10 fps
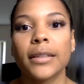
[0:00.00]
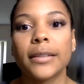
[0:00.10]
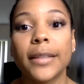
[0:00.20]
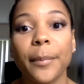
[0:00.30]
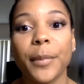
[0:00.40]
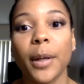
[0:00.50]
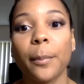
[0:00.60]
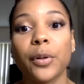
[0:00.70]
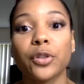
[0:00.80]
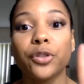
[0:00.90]
Tip
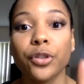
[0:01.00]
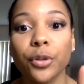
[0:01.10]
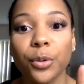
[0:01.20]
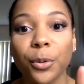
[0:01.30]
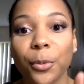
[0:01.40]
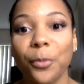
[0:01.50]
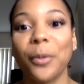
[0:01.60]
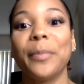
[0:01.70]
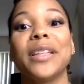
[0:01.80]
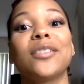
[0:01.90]
number 2
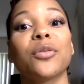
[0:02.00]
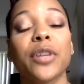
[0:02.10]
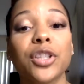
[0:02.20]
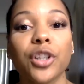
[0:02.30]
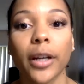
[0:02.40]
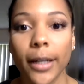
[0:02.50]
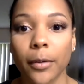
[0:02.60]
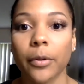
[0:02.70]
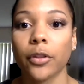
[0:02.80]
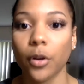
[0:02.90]
would be to rinse your hair
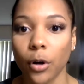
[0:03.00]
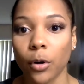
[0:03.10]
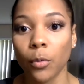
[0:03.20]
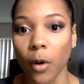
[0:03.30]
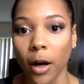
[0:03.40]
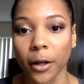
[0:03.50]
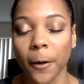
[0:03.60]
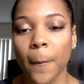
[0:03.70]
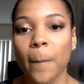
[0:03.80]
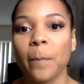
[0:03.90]
with cold water.
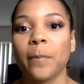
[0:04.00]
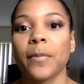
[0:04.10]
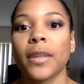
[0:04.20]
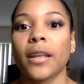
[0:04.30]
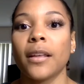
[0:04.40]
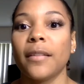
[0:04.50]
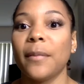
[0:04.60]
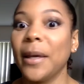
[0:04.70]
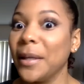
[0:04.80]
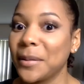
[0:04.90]

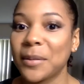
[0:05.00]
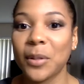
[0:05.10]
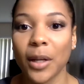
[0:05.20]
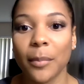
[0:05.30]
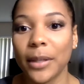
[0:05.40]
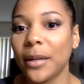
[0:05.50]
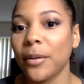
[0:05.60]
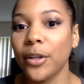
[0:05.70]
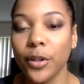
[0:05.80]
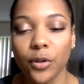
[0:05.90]
It's going to be a
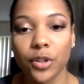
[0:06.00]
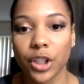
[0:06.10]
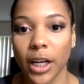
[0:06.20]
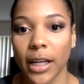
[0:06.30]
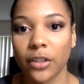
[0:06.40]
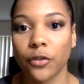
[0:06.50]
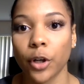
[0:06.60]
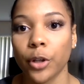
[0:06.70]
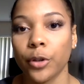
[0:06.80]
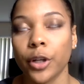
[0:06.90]
huge change for
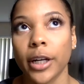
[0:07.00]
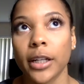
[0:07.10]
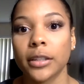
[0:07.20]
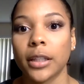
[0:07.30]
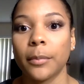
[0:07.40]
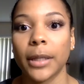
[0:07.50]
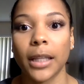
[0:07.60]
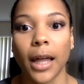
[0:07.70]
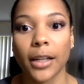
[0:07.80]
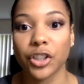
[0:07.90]
you. Your hair is going to be a
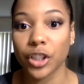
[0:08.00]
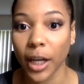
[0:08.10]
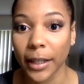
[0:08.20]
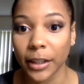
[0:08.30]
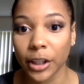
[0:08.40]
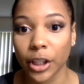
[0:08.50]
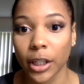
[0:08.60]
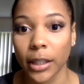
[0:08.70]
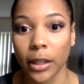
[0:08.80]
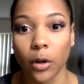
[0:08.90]
lot shinier.
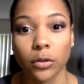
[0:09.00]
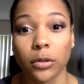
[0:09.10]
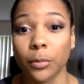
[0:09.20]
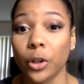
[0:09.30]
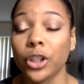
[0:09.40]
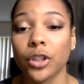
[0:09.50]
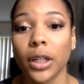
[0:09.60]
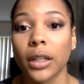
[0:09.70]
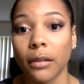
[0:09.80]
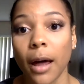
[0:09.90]
It holds the moisture
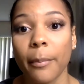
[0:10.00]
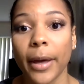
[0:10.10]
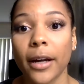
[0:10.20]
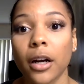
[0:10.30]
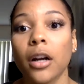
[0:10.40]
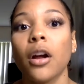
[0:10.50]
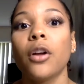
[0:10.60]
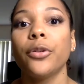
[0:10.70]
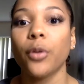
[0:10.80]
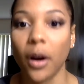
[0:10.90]
in a lot better.
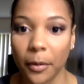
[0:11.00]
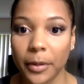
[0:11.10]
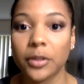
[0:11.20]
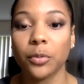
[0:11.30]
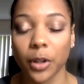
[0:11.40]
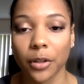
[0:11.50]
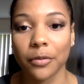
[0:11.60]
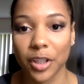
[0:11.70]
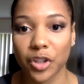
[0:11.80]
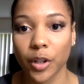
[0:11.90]
You always want to
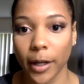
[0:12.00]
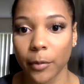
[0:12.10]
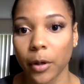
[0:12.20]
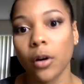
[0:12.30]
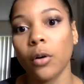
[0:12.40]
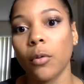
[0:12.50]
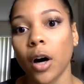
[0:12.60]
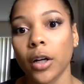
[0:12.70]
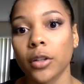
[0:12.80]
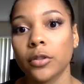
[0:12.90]
rinse your hair with cold
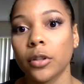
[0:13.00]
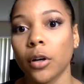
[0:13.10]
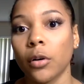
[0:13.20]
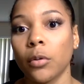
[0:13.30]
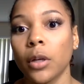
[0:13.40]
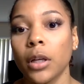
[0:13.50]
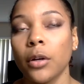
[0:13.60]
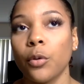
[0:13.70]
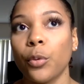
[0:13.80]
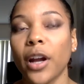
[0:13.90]
water. So
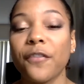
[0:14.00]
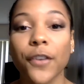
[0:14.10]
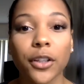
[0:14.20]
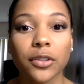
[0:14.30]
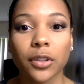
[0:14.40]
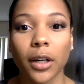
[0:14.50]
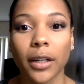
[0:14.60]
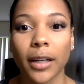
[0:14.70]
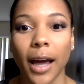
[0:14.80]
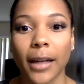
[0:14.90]
when I first
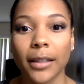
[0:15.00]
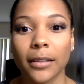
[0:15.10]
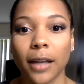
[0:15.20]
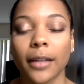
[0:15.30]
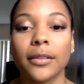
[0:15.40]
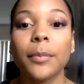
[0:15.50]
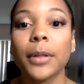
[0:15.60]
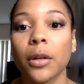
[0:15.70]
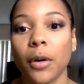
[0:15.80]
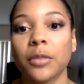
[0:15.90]
started, I
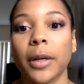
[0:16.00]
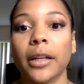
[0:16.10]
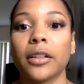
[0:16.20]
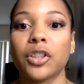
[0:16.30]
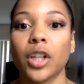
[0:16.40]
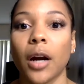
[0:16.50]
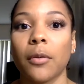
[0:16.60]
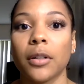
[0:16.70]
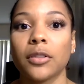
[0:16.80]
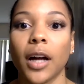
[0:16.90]
typically wash my hair in the
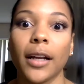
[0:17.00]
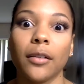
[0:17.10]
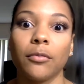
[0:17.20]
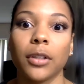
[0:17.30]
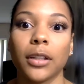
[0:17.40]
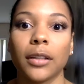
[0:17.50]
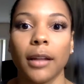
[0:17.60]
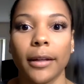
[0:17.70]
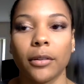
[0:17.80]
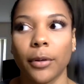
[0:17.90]
shower. So I didn't really
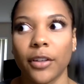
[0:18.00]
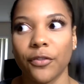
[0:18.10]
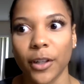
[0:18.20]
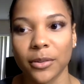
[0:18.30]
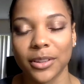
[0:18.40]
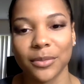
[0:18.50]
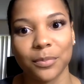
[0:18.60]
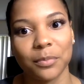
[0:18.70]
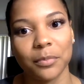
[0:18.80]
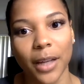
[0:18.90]
like the way it felt to
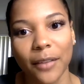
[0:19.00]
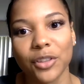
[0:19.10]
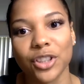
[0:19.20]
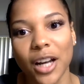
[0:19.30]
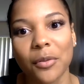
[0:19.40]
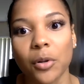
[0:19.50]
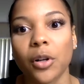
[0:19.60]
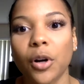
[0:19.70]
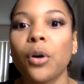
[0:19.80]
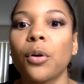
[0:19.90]
have the shower on
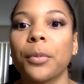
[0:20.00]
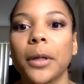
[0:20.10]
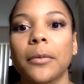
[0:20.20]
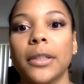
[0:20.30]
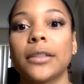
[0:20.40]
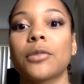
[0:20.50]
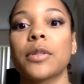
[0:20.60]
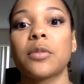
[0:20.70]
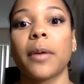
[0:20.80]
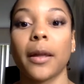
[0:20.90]
cold when I would need to
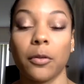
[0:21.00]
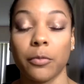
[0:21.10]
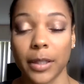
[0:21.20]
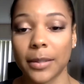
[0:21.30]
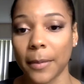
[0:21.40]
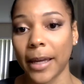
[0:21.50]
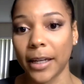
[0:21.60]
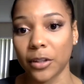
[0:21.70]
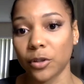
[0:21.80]
rinse my hair.